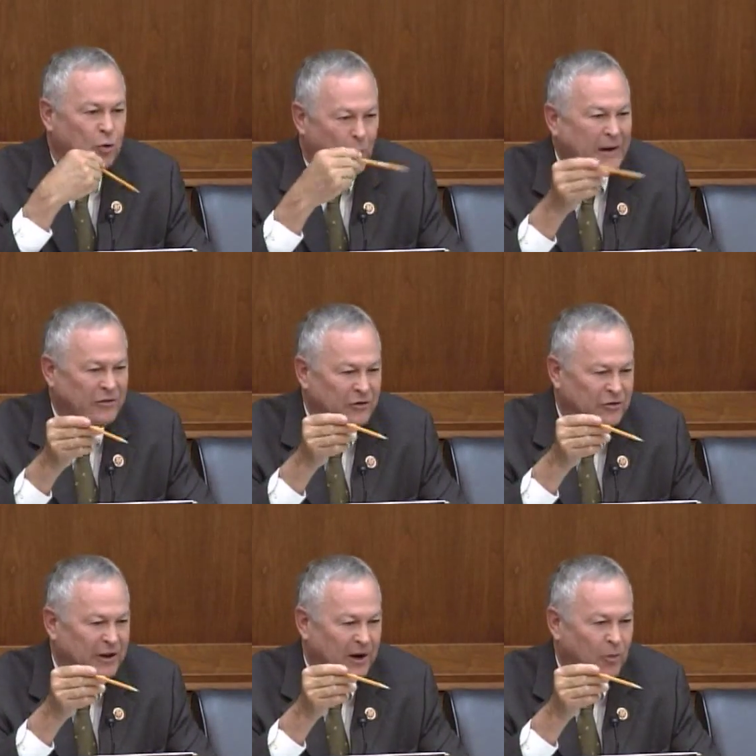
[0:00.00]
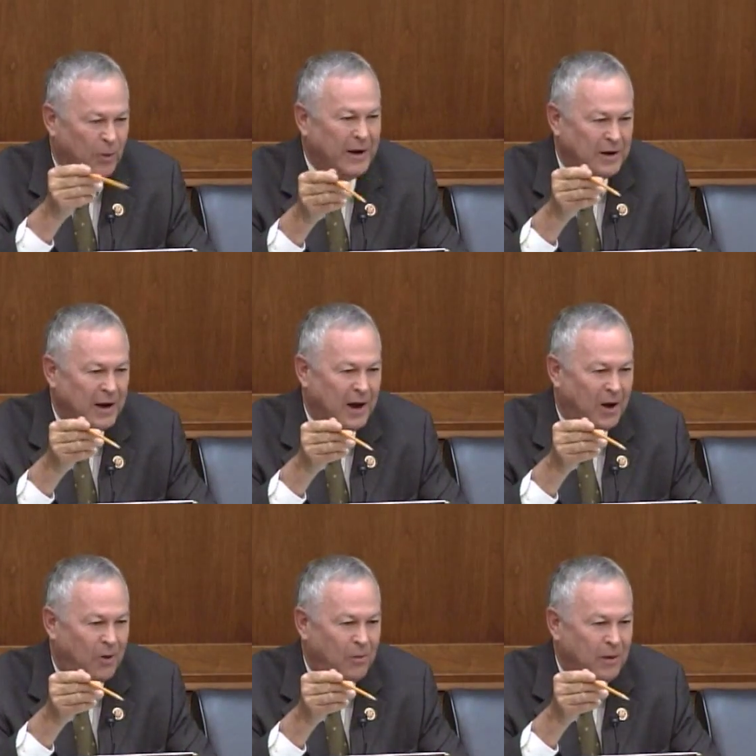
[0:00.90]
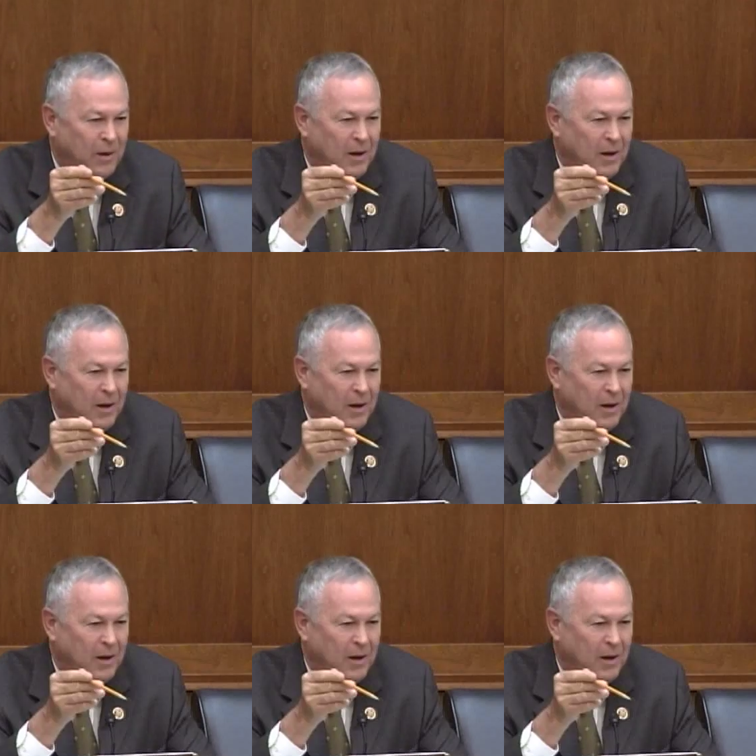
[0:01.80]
crisis there right now.